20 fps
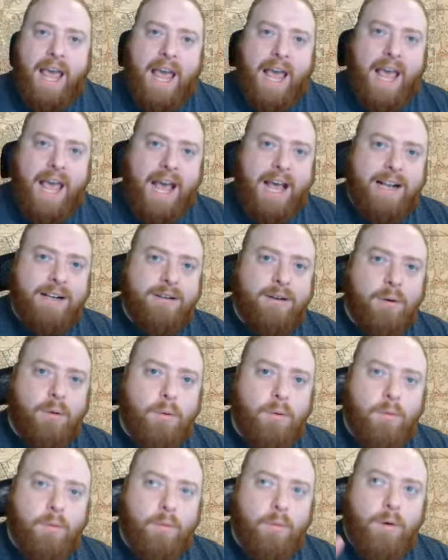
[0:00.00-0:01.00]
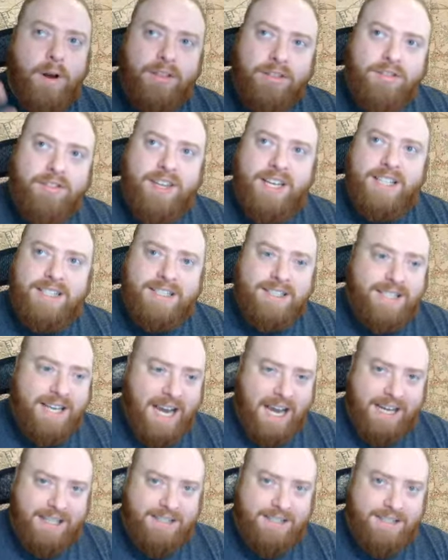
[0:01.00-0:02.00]
And with these
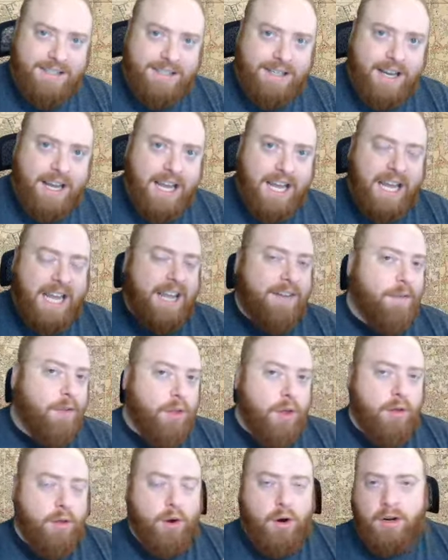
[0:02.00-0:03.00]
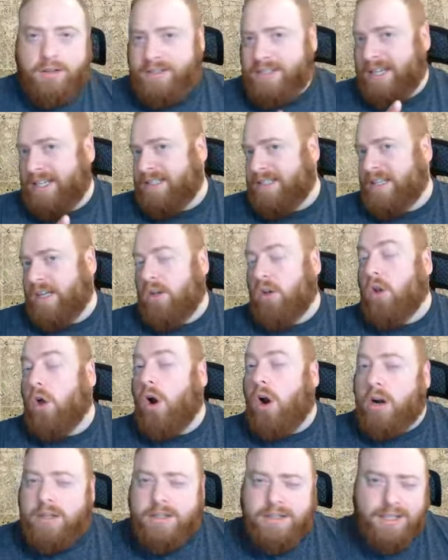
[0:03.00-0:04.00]
tests, even though they're all testing
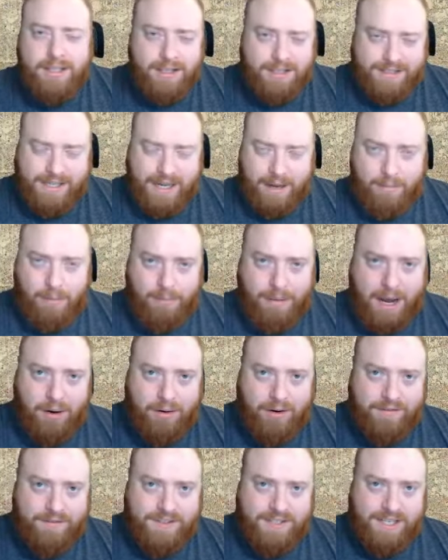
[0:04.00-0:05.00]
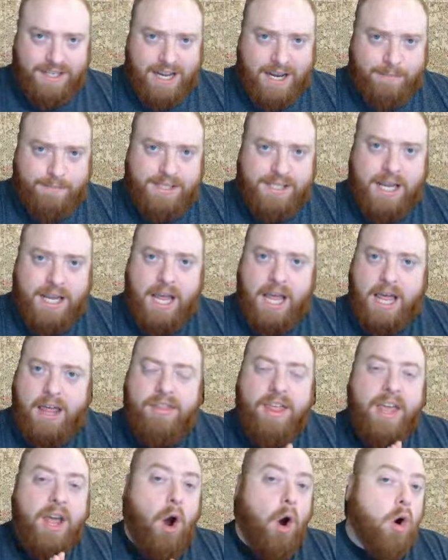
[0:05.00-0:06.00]
largely the same amount of SNPs,
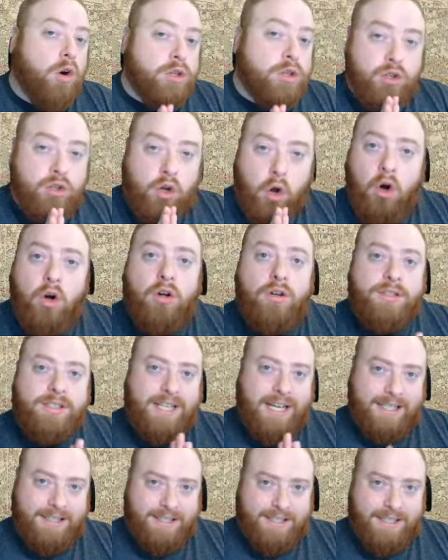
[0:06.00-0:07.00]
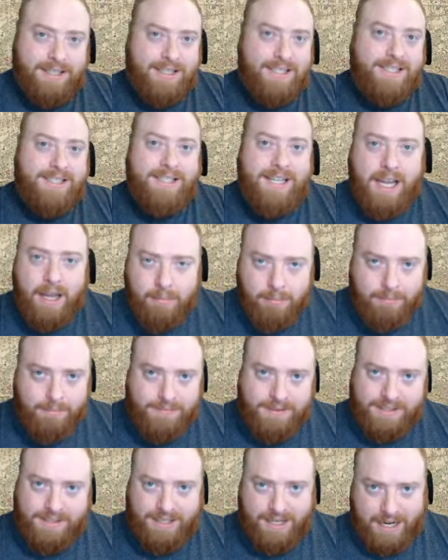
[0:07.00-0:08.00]
they aren't all testing the same
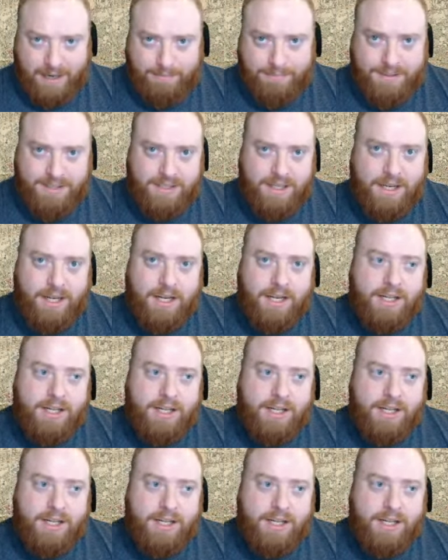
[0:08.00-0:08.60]
SNPs.